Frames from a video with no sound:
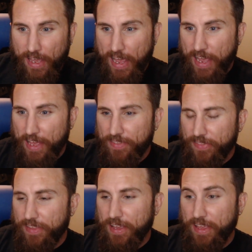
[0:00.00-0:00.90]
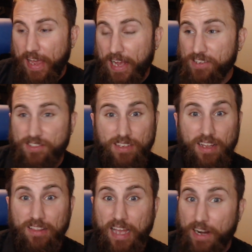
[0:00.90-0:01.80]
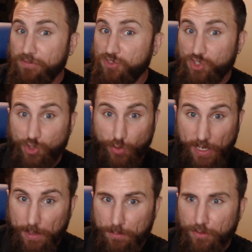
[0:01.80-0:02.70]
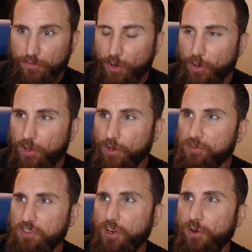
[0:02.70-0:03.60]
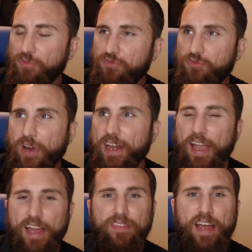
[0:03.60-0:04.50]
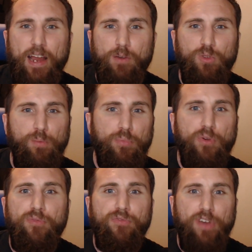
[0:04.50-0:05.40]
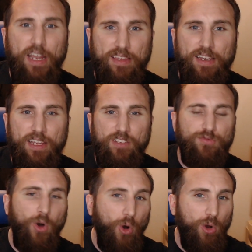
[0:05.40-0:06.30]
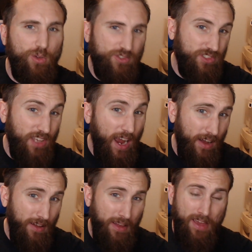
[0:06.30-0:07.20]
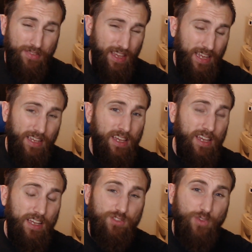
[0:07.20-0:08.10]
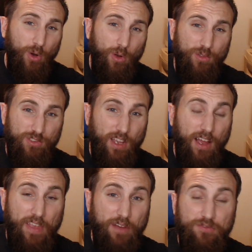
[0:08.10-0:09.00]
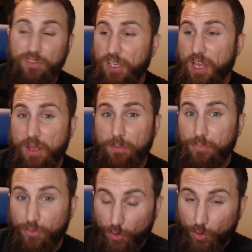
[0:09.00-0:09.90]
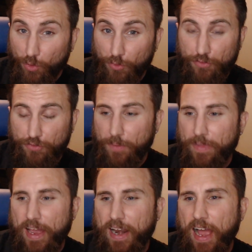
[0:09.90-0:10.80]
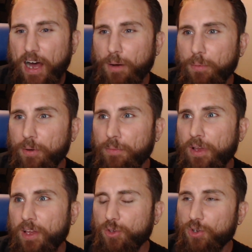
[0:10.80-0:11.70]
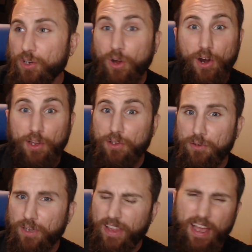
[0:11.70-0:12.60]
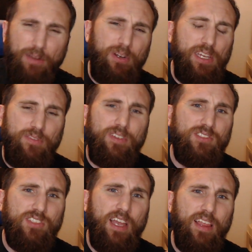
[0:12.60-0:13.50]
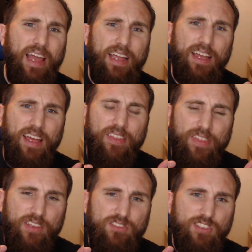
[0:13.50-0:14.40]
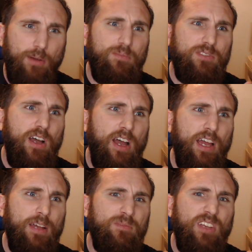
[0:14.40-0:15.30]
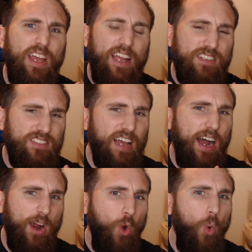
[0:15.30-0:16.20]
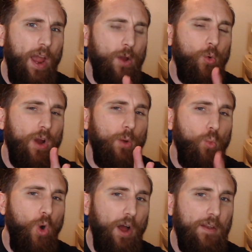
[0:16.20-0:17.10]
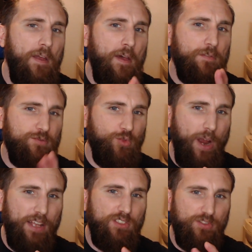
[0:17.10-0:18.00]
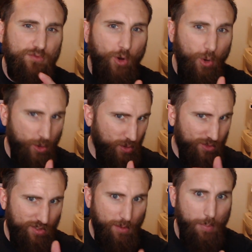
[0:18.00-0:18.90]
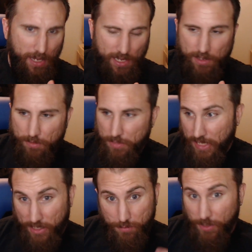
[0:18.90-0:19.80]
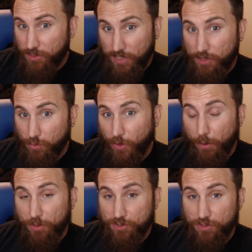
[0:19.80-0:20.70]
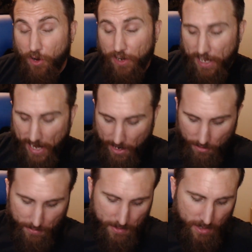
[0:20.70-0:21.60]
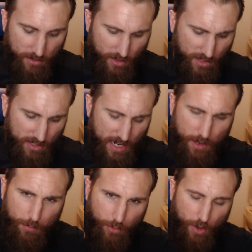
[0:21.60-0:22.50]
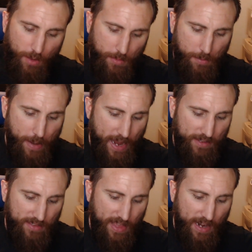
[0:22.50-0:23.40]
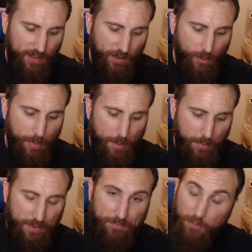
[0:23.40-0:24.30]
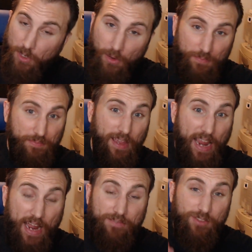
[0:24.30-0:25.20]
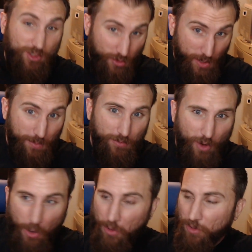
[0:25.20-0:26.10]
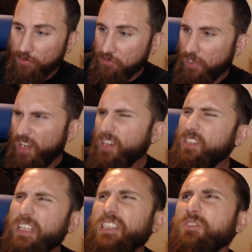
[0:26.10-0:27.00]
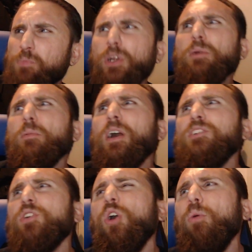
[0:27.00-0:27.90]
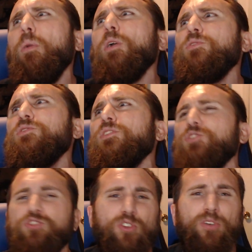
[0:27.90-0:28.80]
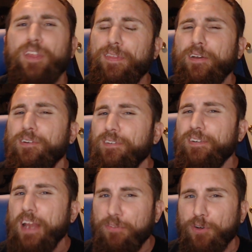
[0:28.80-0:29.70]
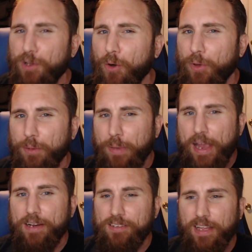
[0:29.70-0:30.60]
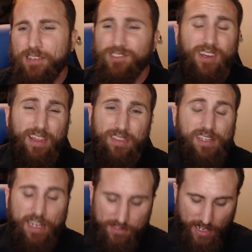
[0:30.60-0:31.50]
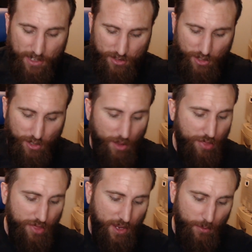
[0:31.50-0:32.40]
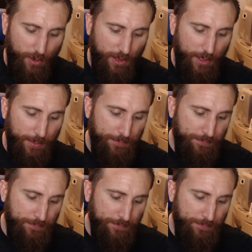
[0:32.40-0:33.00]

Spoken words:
And it has a lot of screamed vocals. You know, Fred had not really perfected his vocal style. I think his vocal style definitely improved from that album, you could argue. And I would even say, like, that sometimes it's not quite where I want Fred's vocals to be, but that's because that's where they were starting out. So this kind of brought me back to that a little bit, but we don't have the screamed vocals. It's pretty much almost assured that they're never going back to that song. I think that's actually a good thing, really.